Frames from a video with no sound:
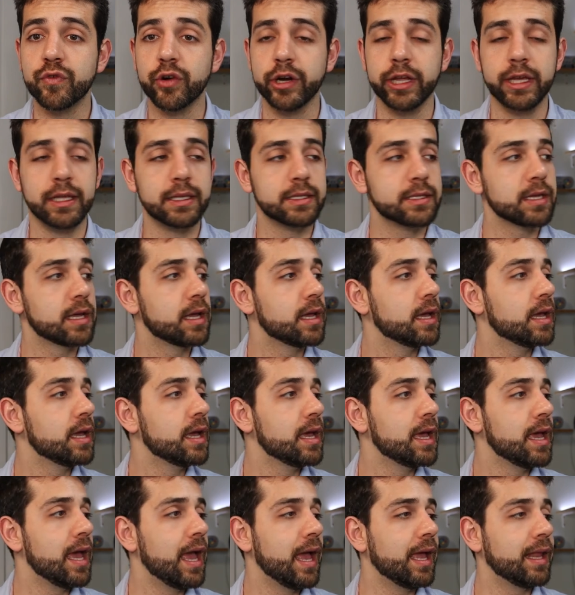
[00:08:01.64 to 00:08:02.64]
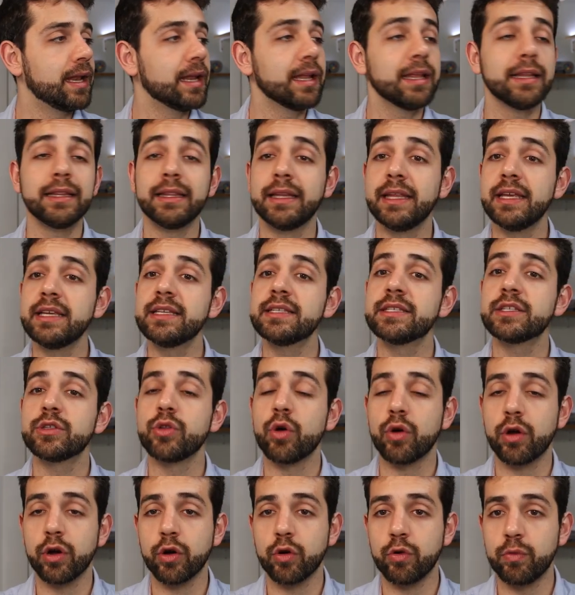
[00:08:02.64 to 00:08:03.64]
for it. And this
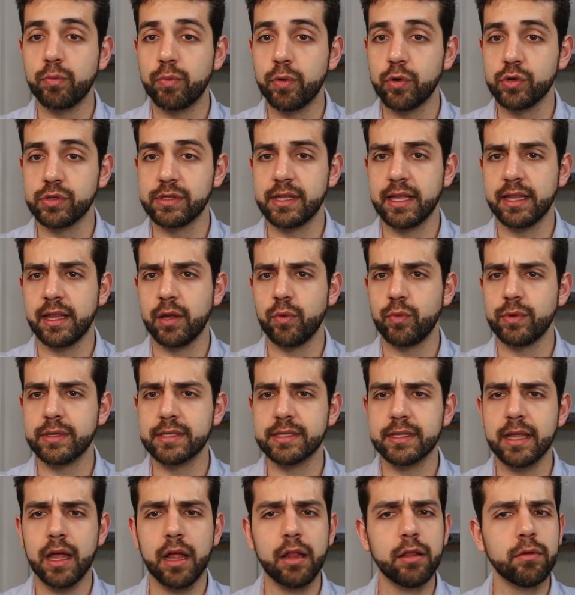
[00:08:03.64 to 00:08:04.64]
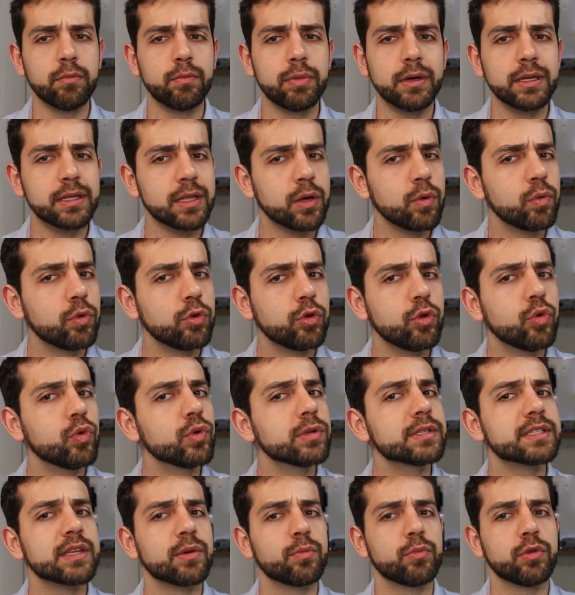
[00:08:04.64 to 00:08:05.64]
Docker Compose that I will install, but I will
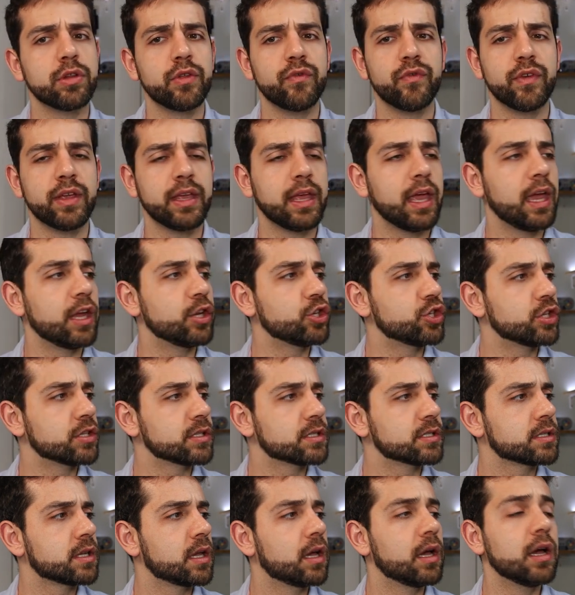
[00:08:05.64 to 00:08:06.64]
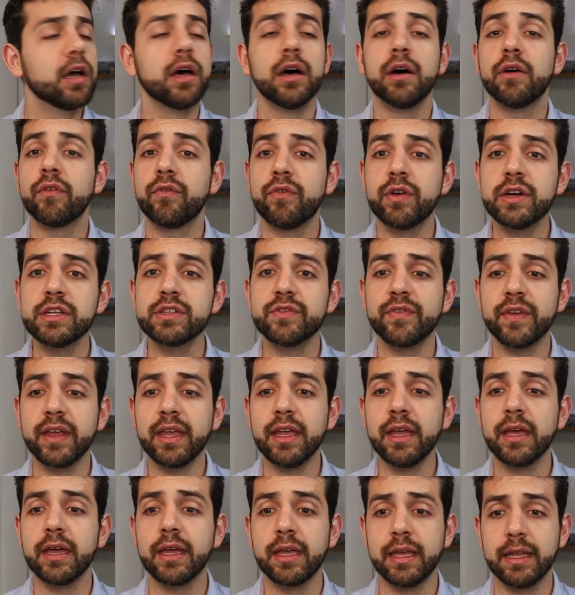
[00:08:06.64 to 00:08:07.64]
do some modifications. First
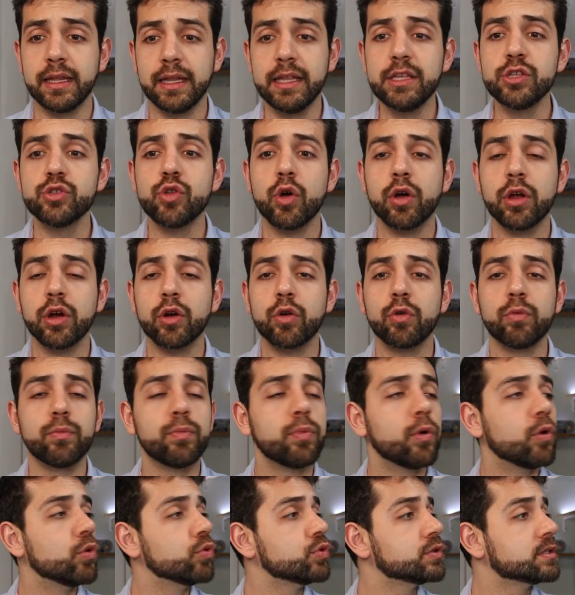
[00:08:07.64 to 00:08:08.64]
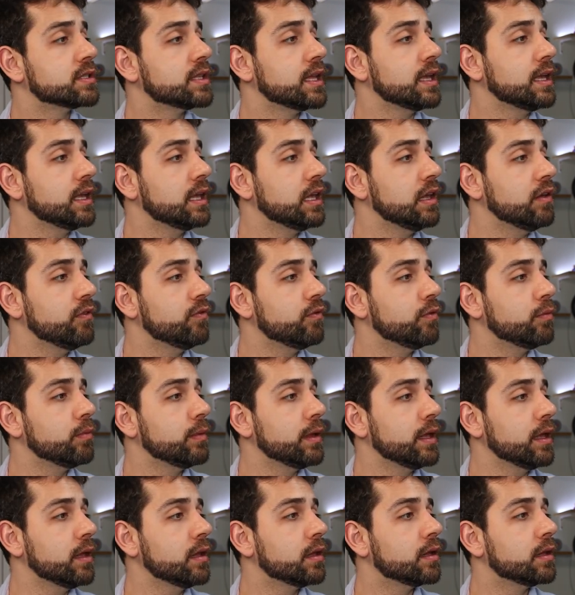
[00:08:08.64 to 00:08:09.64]
thing, in this Docker Compose, they give
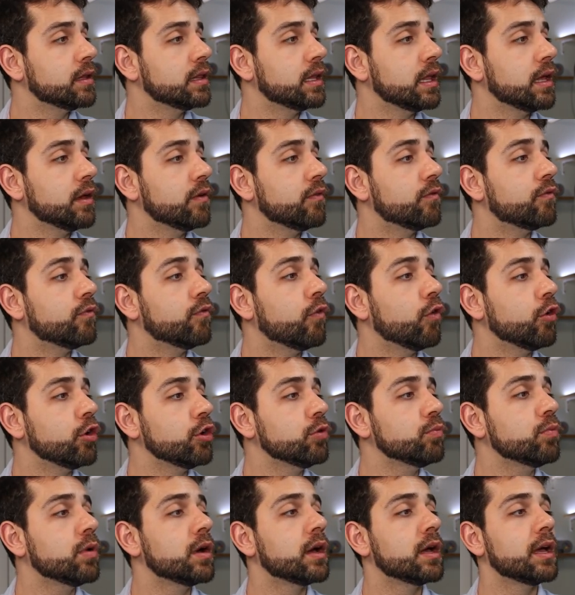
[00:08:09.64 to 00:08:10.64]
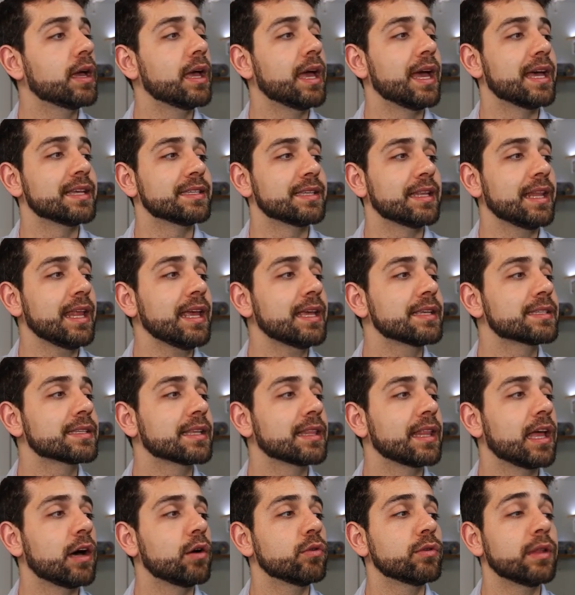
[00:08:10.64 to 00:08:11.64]
me the volume as an
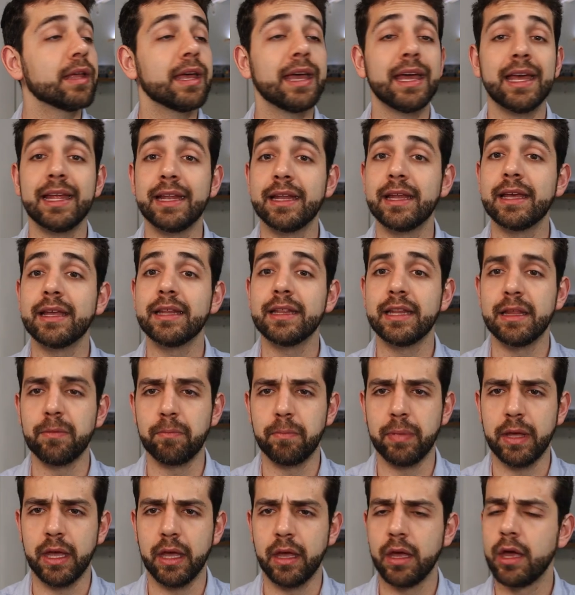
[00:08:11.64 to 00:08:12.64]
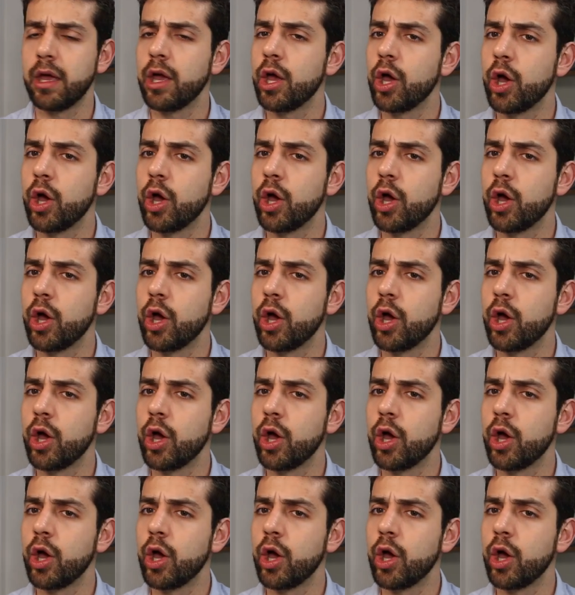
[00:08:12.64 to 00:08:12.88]
Nextcloud and DB.